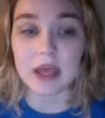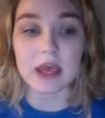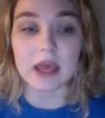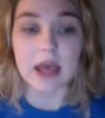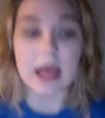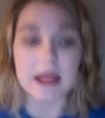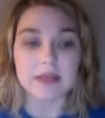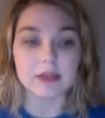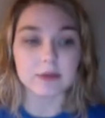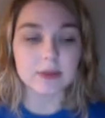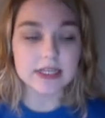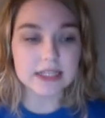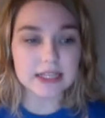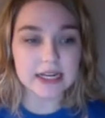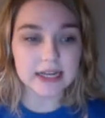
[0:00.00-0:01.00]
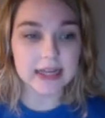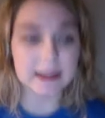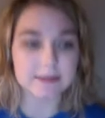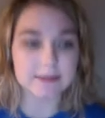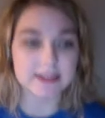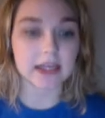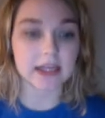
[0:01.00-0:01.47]
And the reason that I came
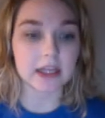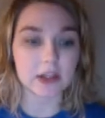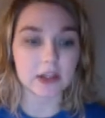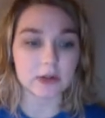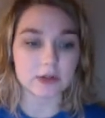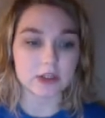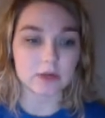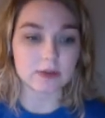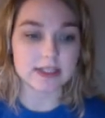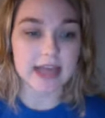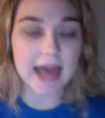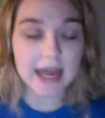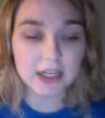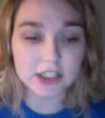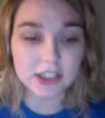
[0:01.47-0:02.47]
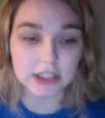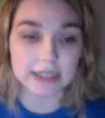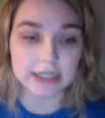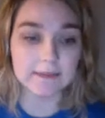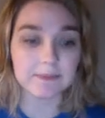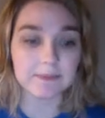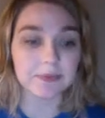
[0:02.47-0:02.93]
to that conclusion was
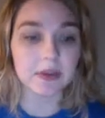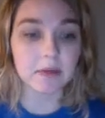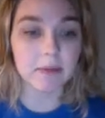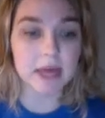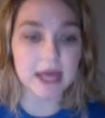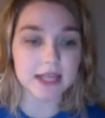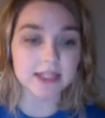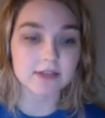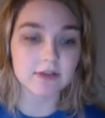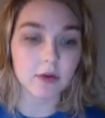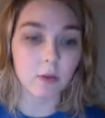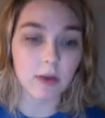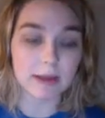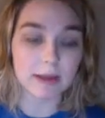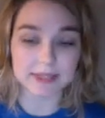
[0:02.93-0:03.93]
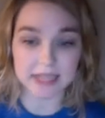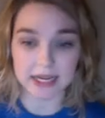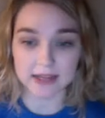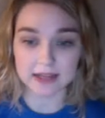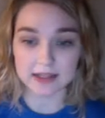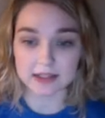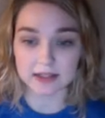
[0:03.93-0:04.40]
actually because of the
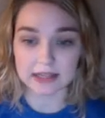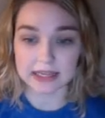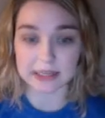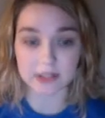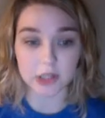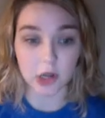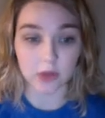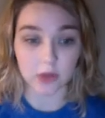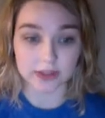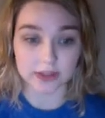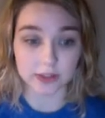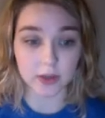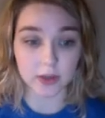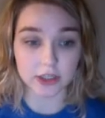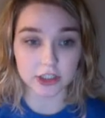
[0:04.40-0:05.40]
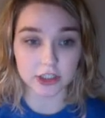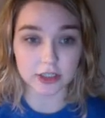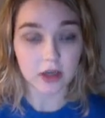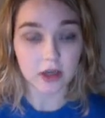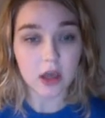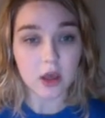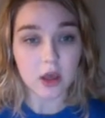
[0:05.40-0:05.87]
website that's linked on this question,
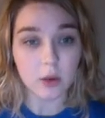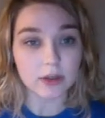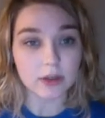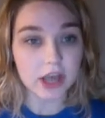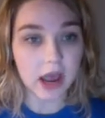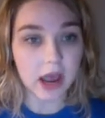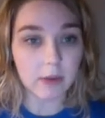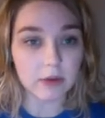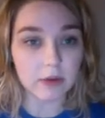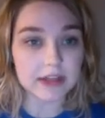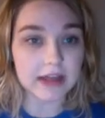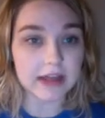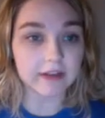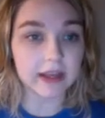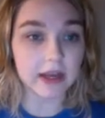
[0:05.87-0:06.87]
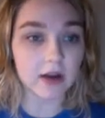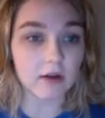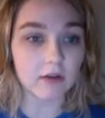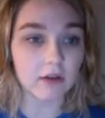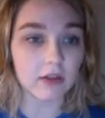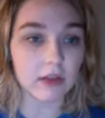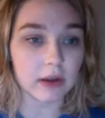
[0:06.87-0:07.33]
which I will navigate
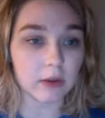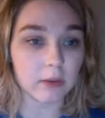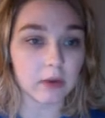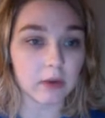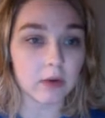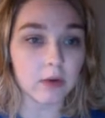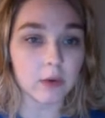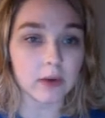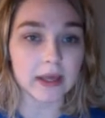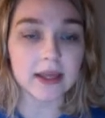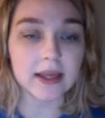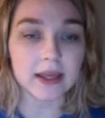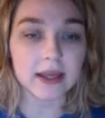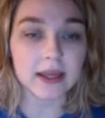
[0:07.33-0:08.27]
over there real quick.